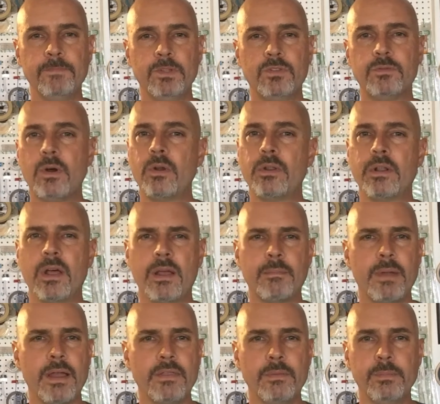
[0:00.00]
It's voted on
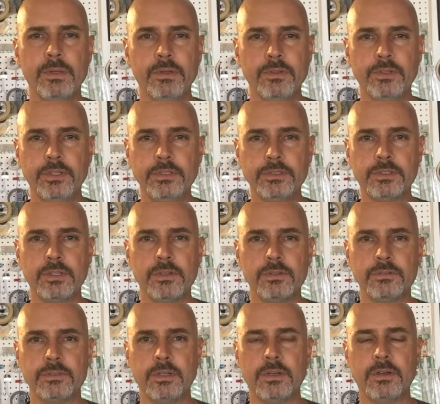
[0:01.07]
by the builders,
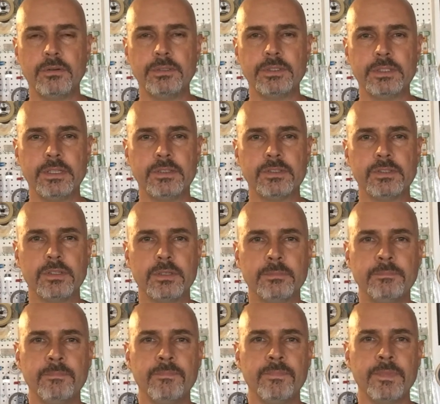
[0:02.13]
so to always get
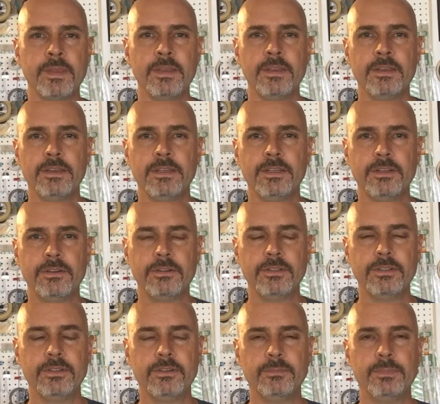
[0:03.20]
some, a
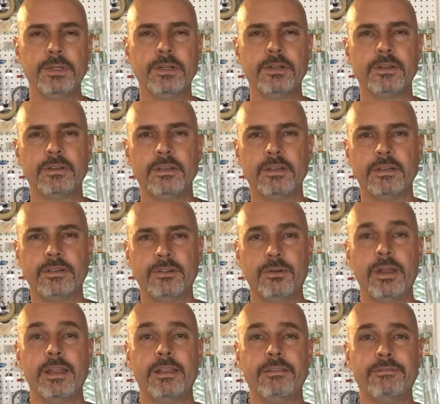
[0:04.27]
little bit of
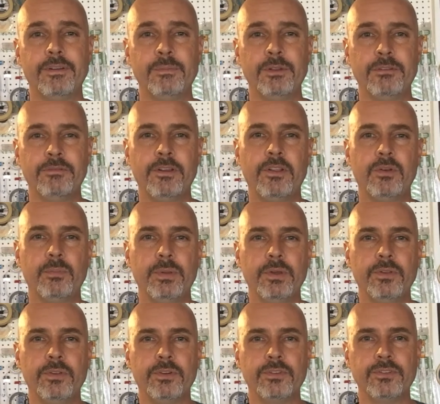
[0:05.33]
credit from your fellow
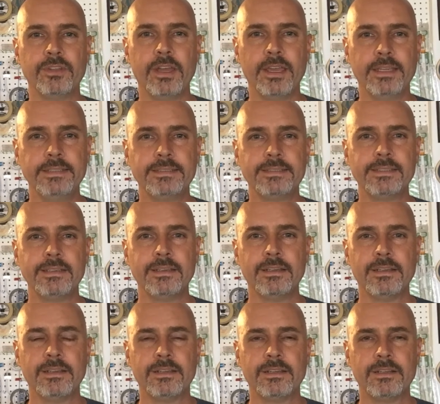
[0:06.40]
builders, nice.
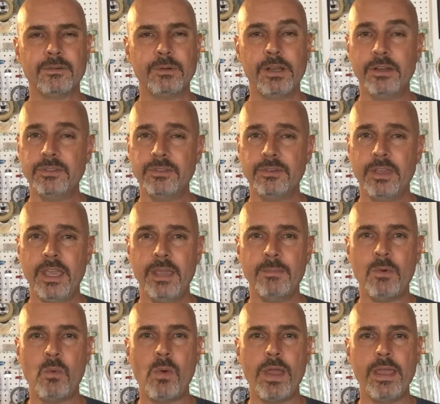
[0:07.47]
We also
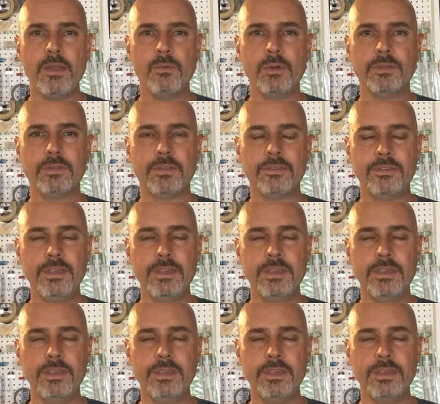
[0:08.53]
came away with the